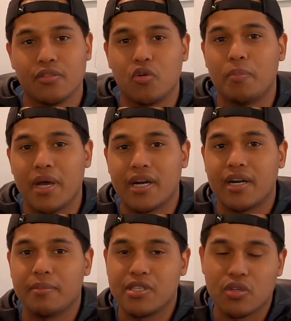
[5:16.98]
do better
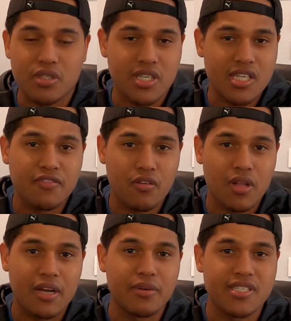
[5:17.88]
and be
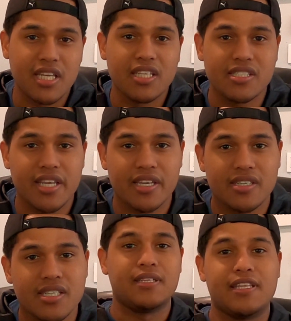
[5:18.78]
successful at reselling
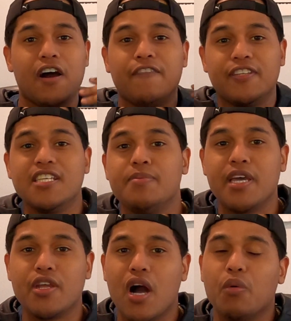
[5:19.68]
sneakers. Now for this
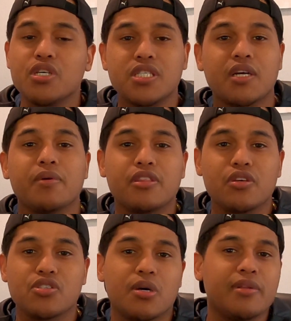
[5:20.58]
video I will share with
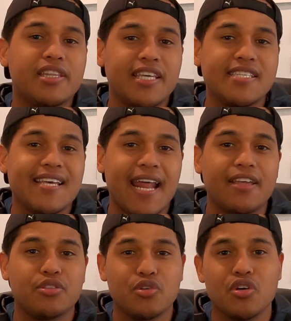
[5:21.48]
you some of the things that
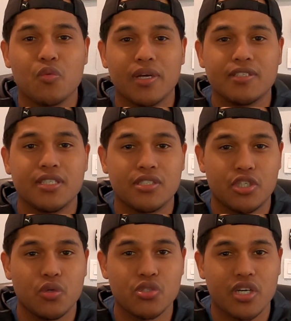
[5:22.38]
I do when
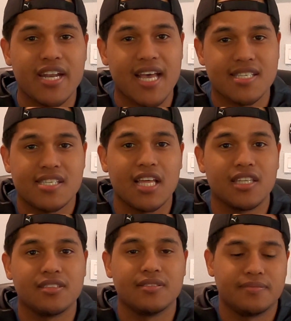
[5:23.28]
shoes are not
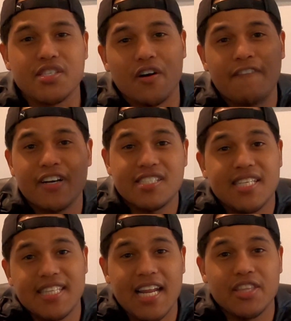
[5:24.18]
selling. So first
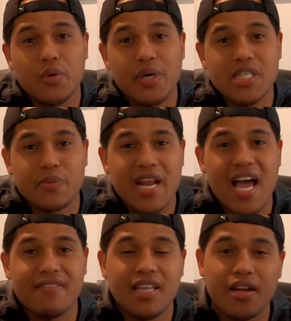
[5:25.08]
thing that I do is when I
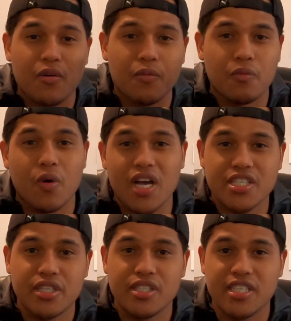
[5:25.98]
have a lot of
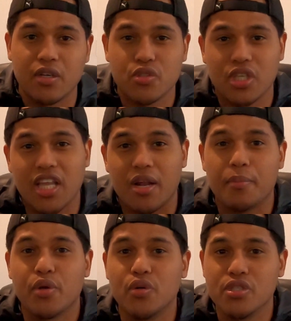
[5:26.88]
watchers and also a lot
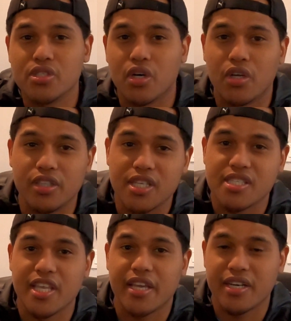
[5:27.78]
of views on the
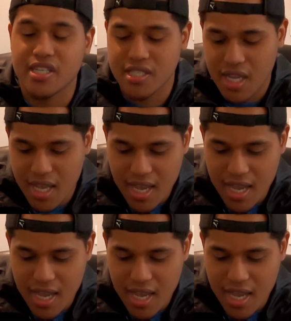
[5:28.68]
sneakers,